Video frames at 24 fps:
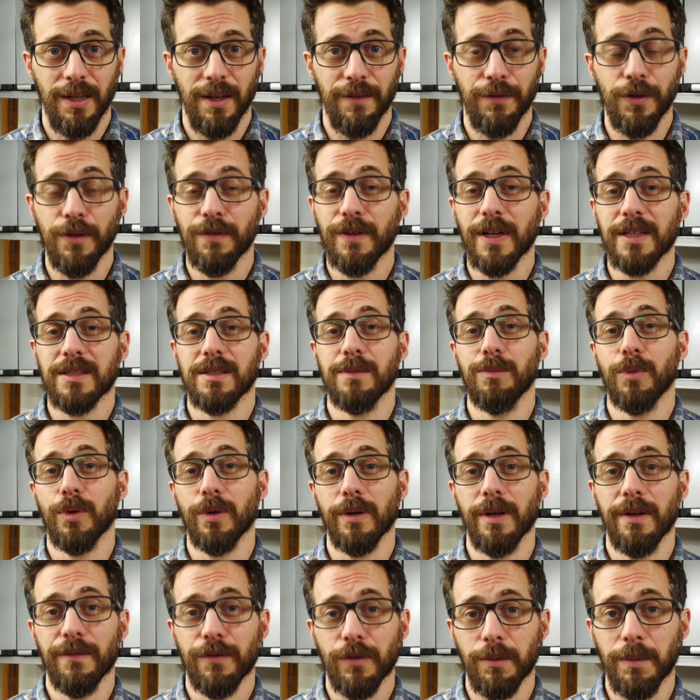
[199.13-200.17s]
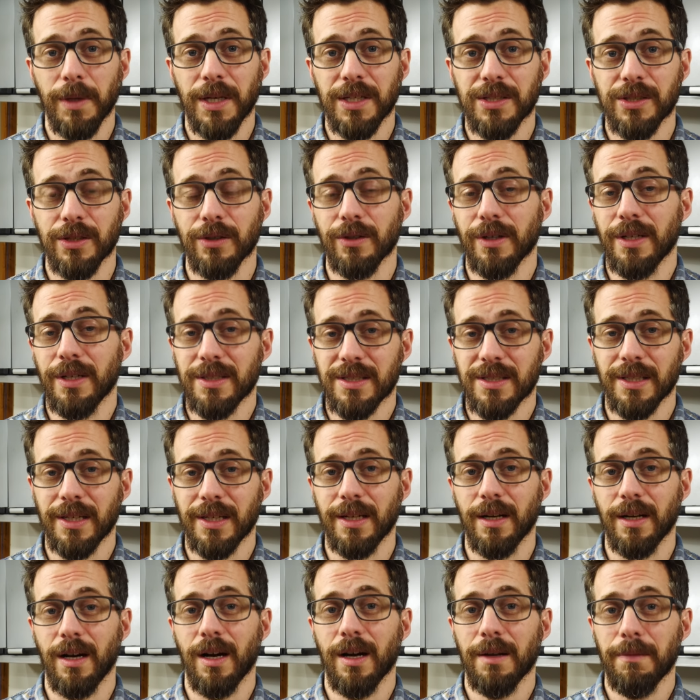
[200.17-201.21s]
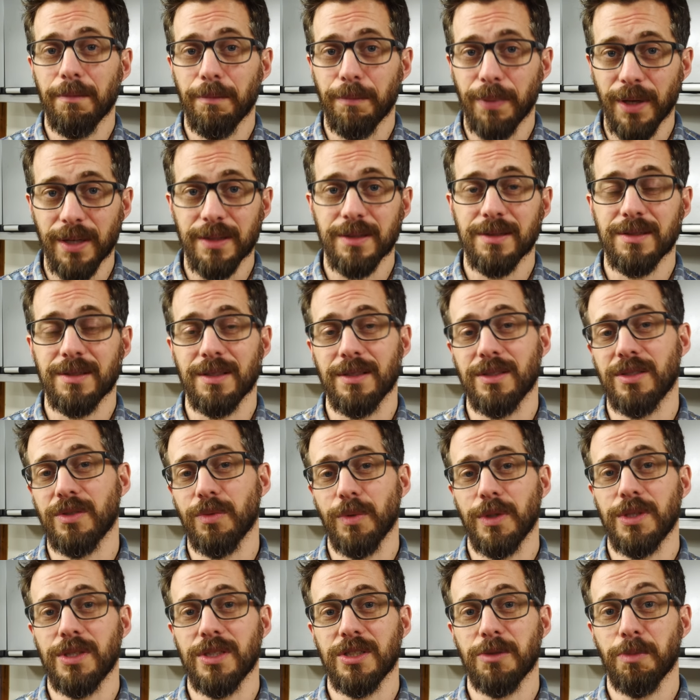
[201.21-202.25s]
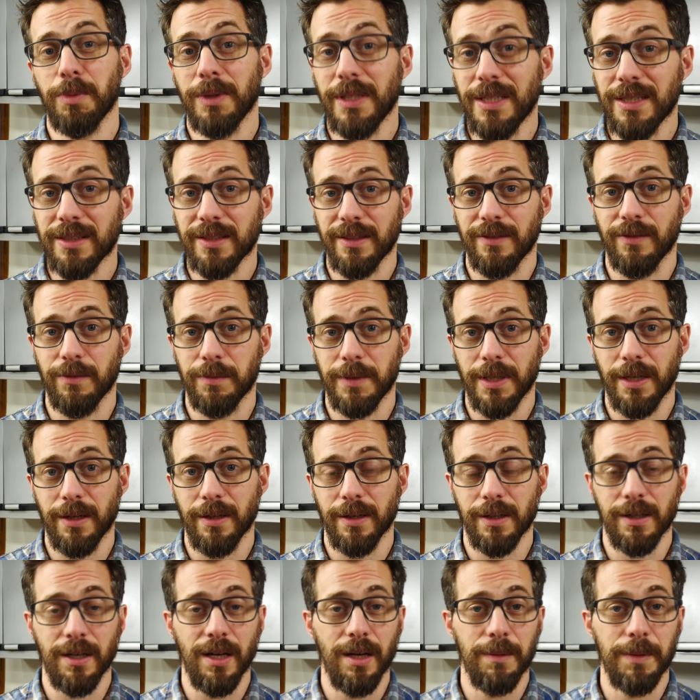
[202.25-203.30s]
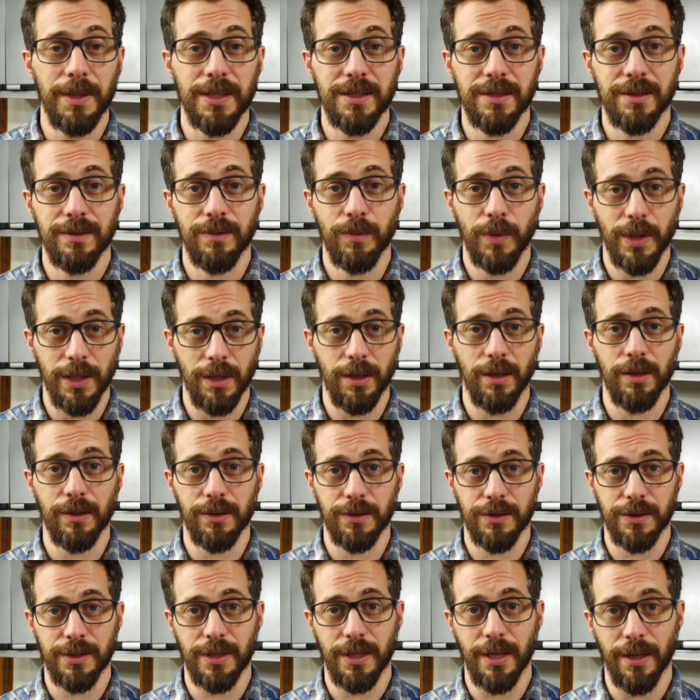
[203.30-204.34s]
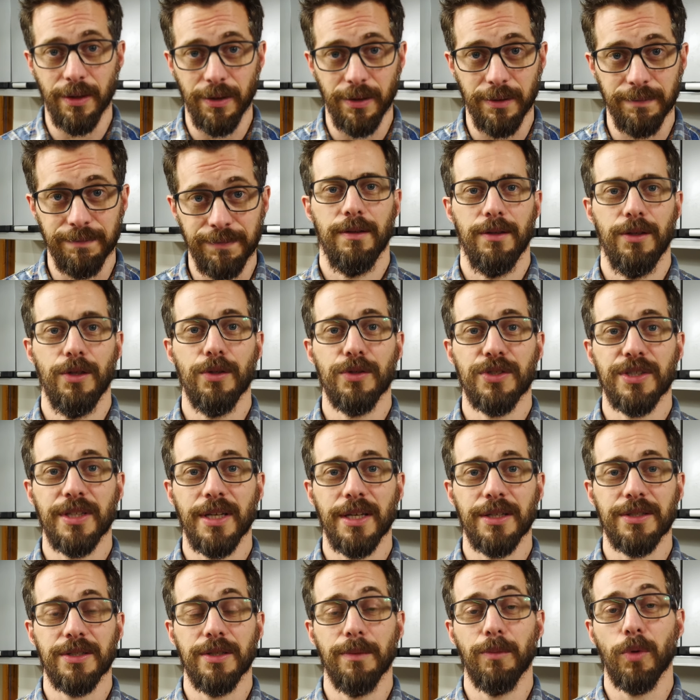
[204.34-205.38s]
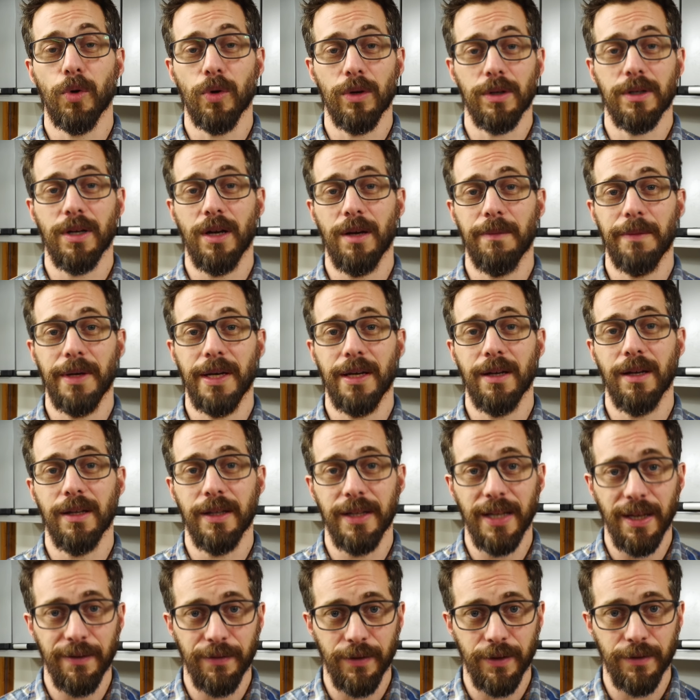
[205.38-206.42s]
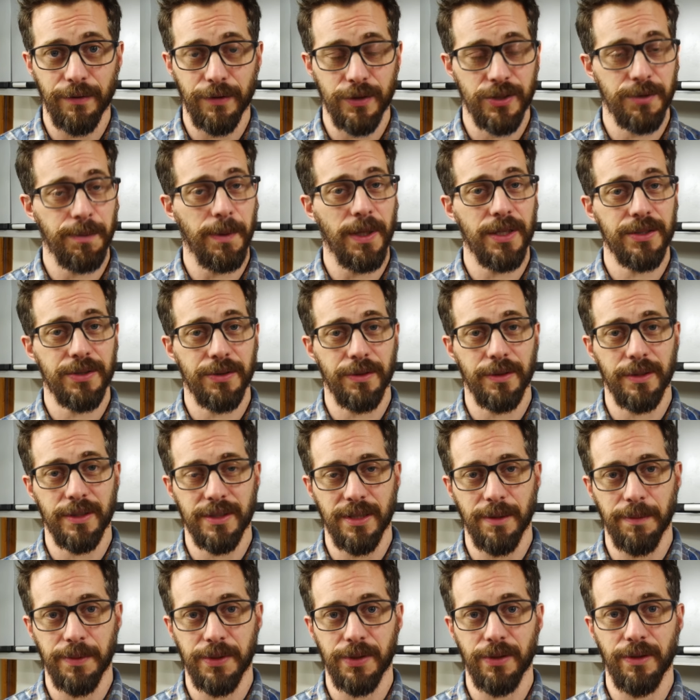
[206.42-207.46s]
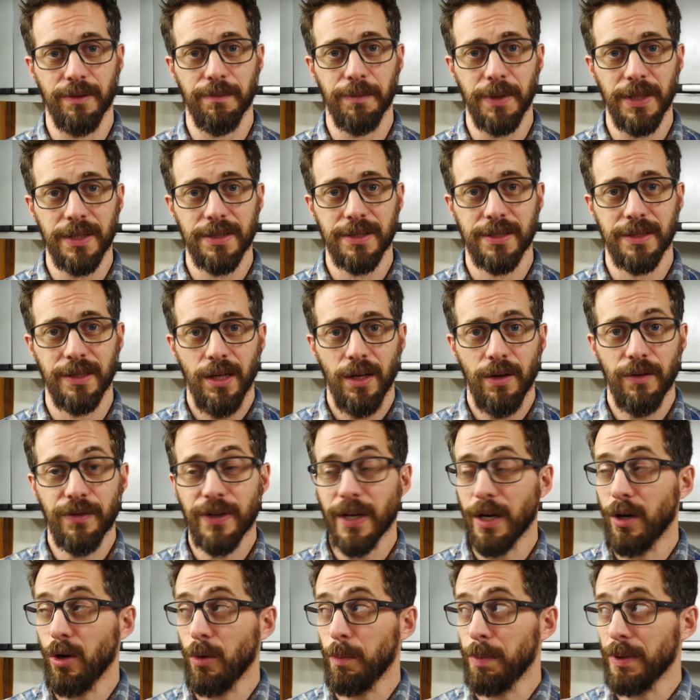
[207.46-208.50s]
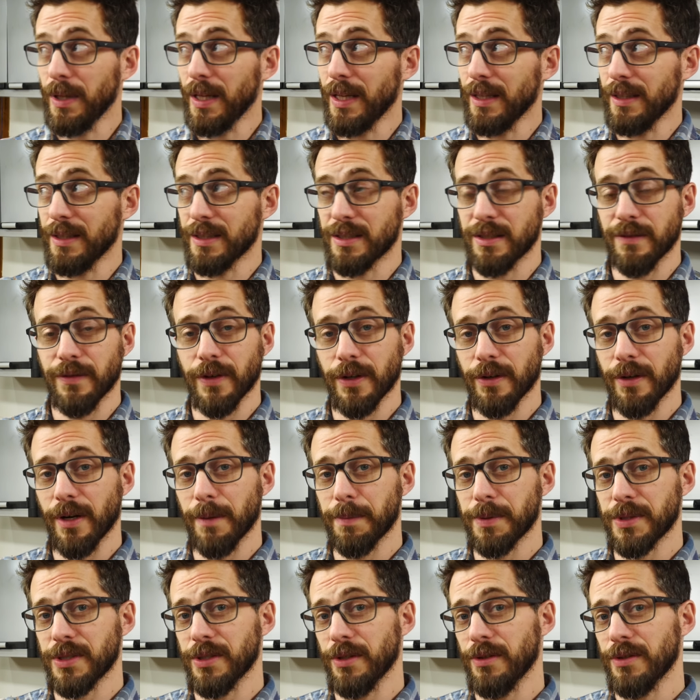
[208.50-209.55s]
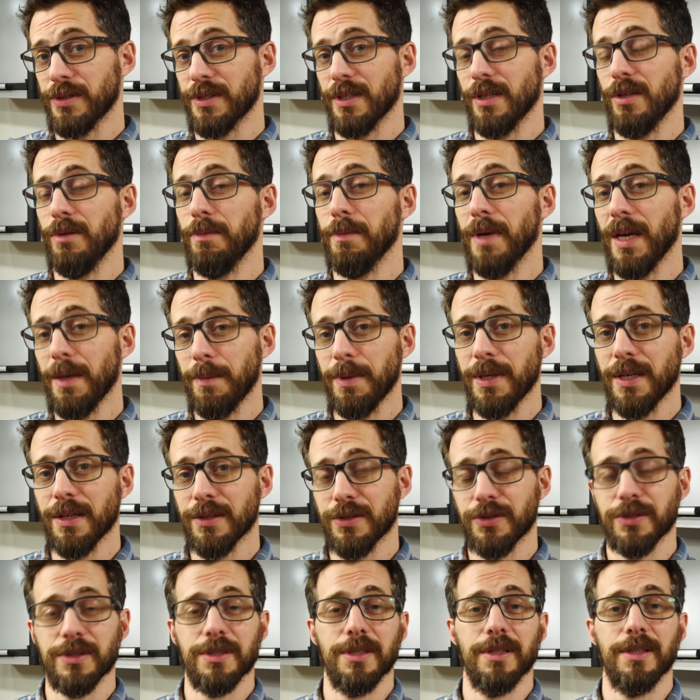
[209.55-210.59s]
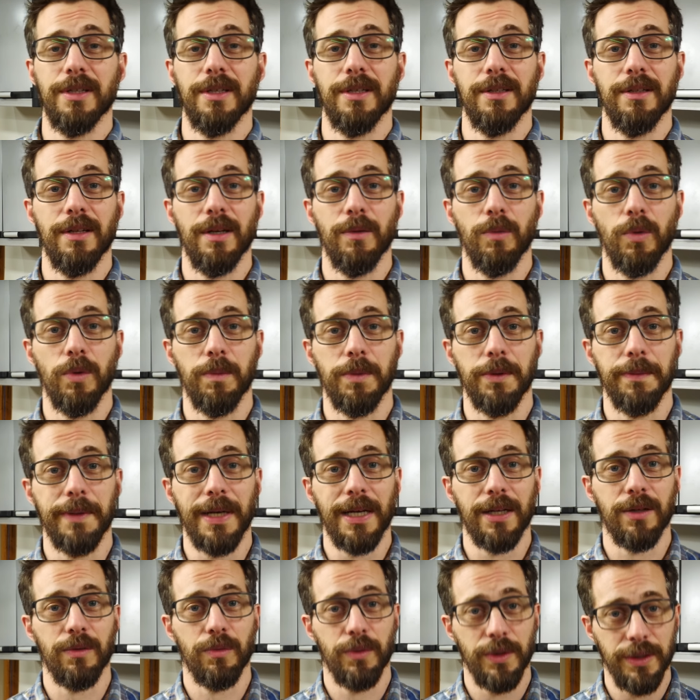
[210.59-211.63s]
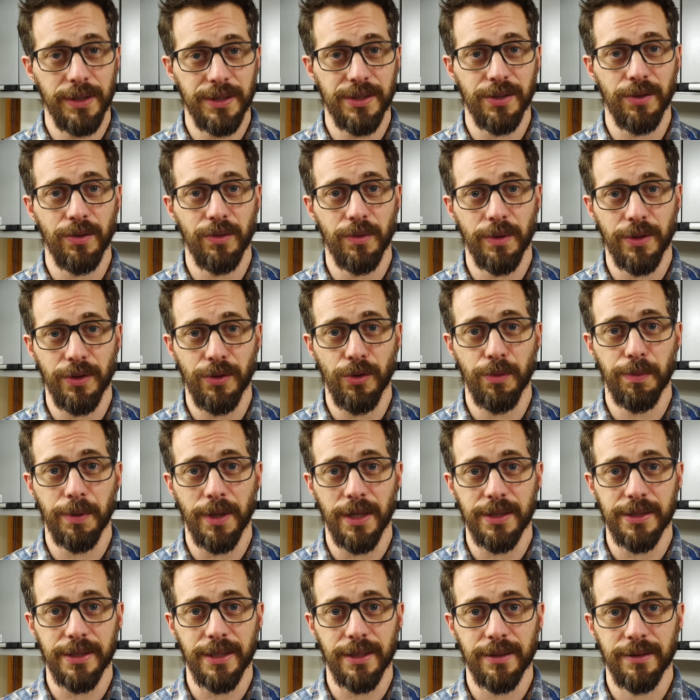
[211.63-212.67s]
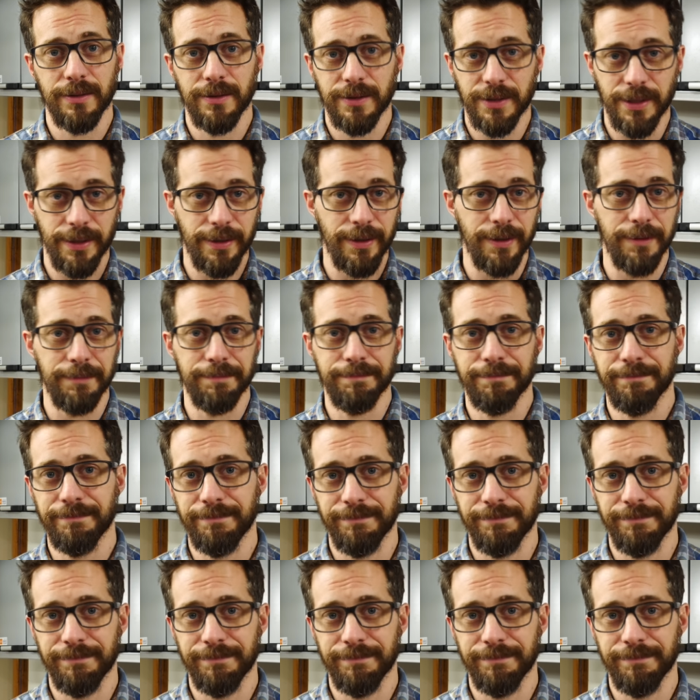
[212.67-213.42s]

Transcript: If you've got some more information or insight on buttons and switches, please leave them down in the comments and we can all learn together. Huge thanks to Mortal Kombat eleven for sponsoring this episode of Bits. We've got a whole playlist of other episodes that you may be interested in, and we'll be back really soon with a new project. See you then.